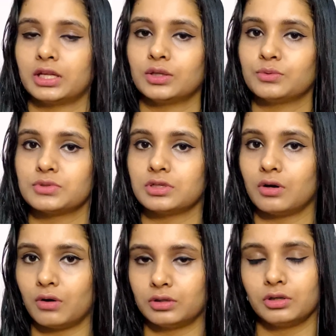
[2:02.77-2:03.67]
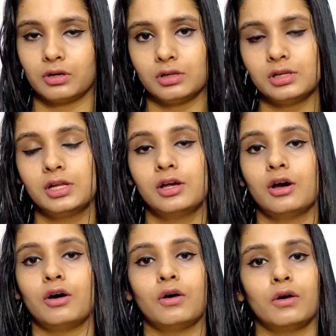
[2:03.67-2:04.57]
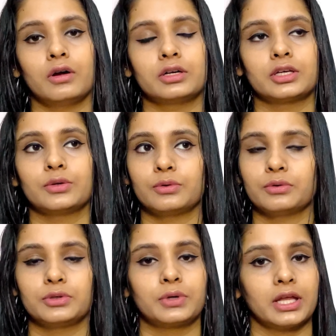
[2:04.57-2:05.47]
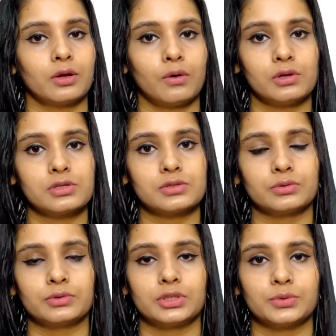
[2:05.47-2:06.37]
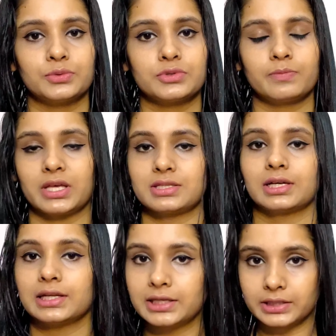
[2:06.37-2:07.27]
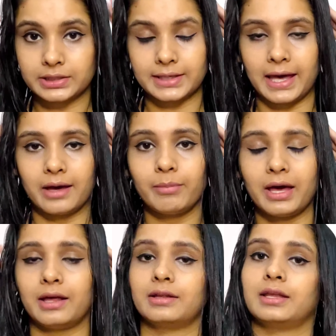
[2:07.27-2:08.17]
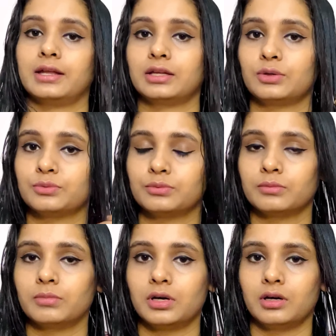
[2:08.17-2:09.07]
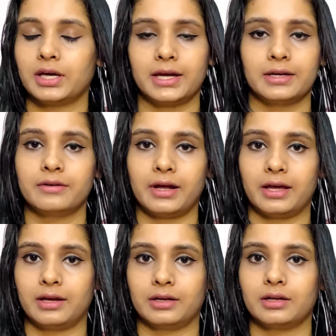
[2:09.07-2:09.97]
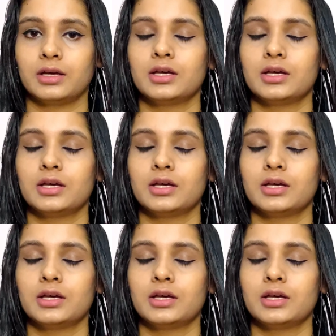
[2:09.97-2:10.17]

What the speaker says: use a hot towel, or you can also use basically a cap and then you hair dry it.